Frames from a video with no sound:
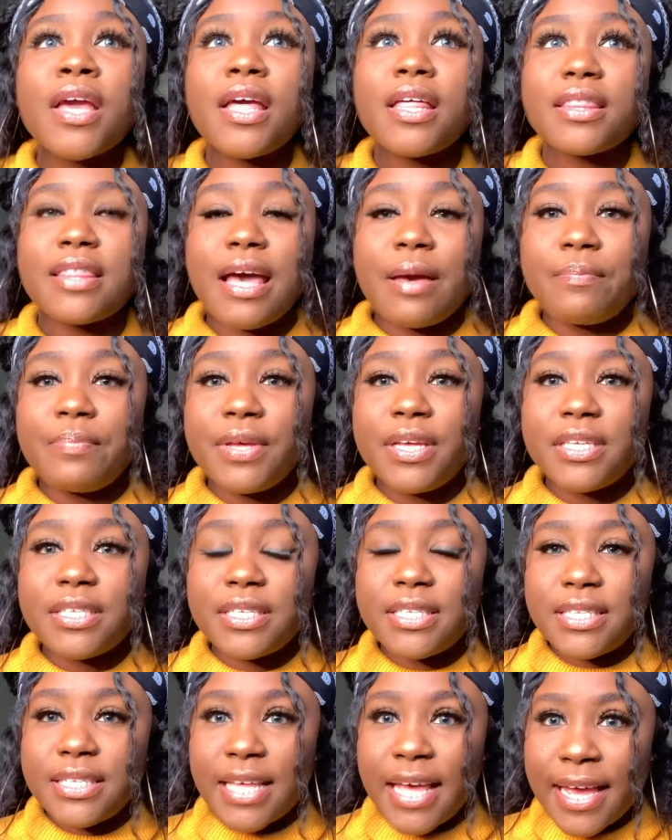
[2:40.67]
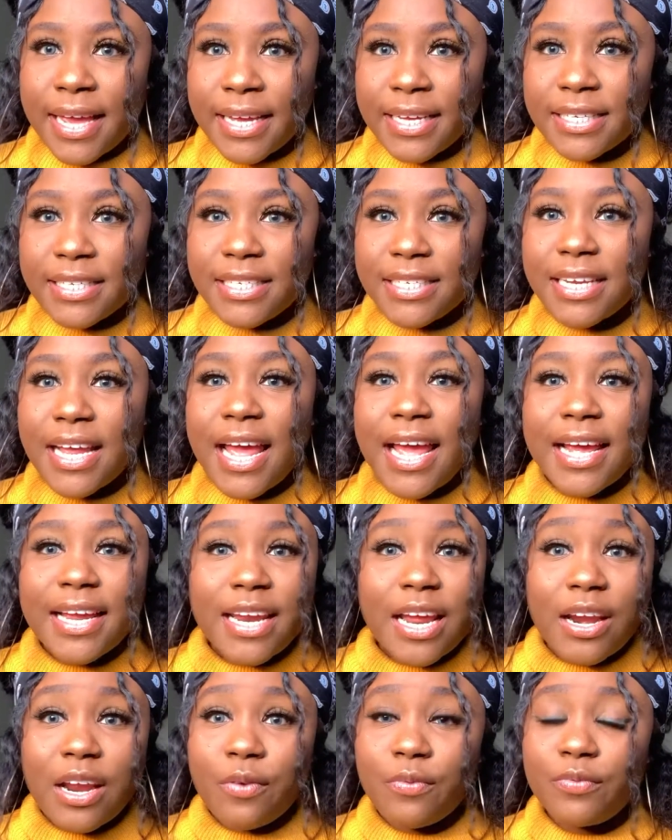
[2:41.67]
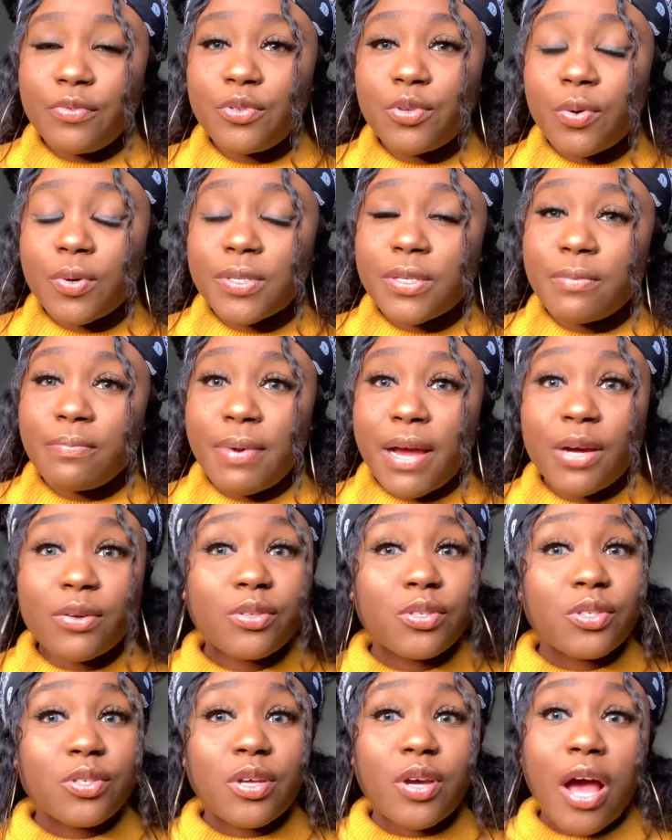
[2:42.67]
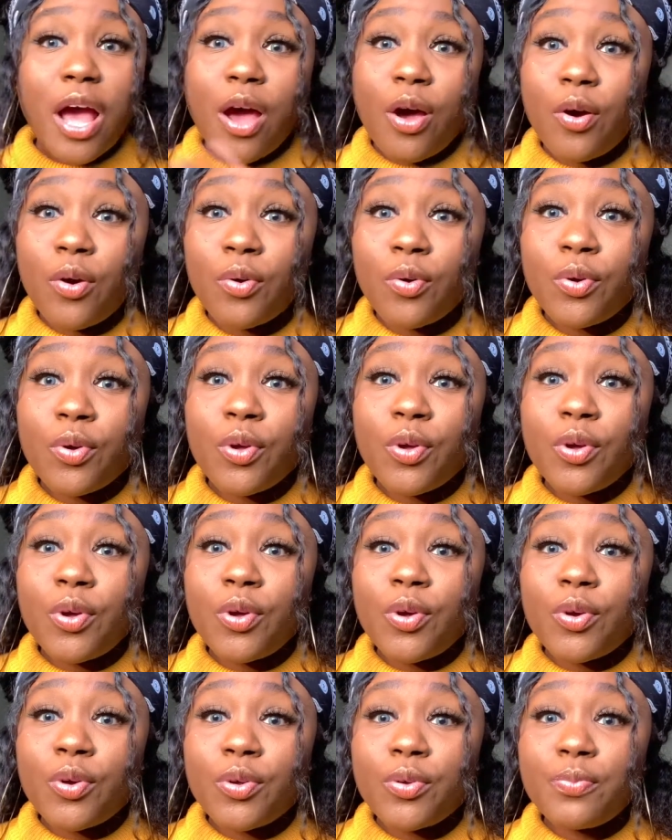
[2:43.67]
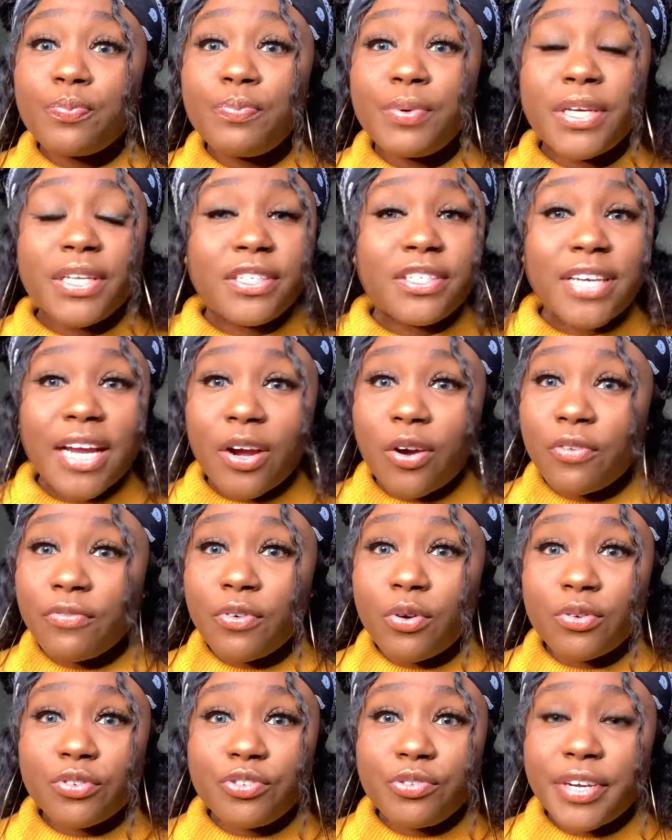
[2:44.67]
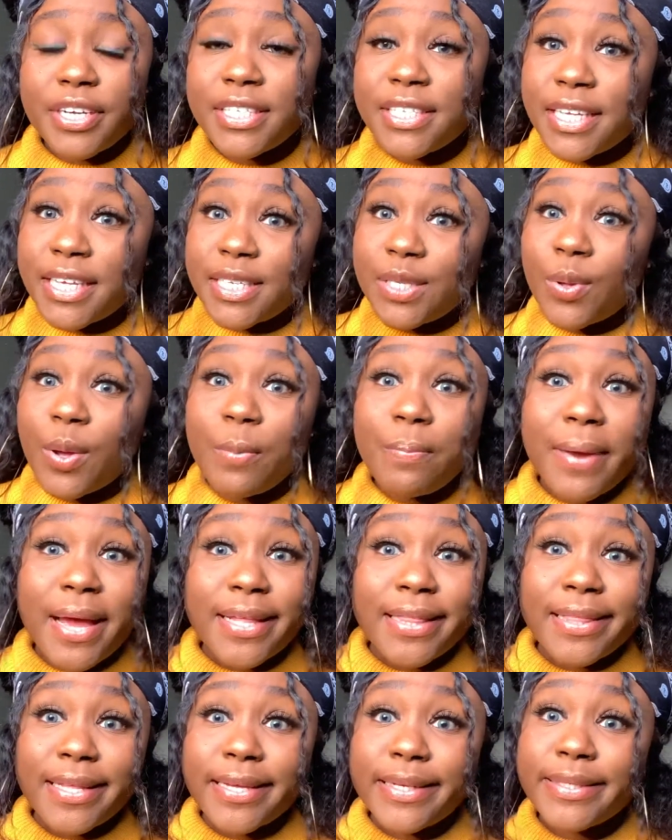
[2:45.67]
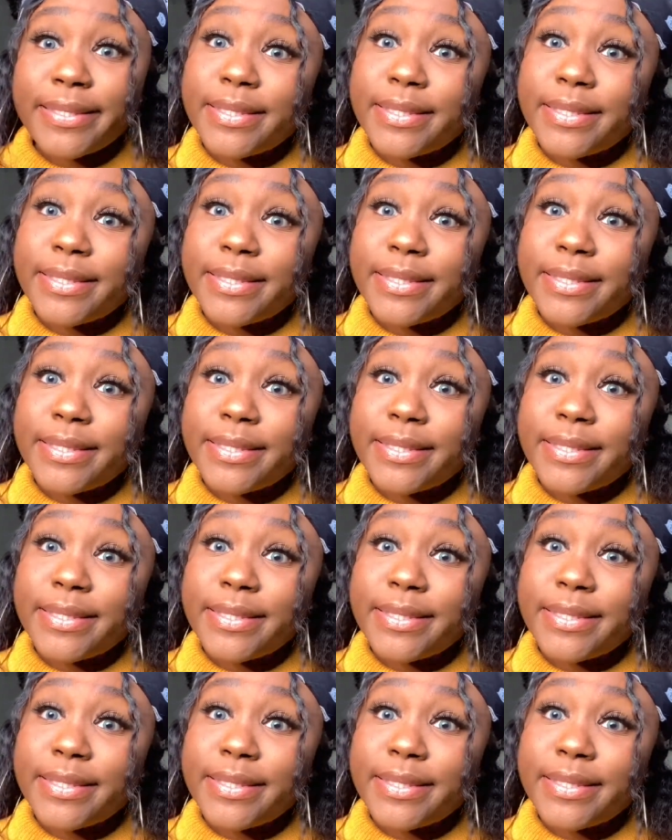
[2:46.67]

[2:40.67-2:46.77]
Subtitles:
That being said, now that we've talked about how being jack of all trades is not a bad thing.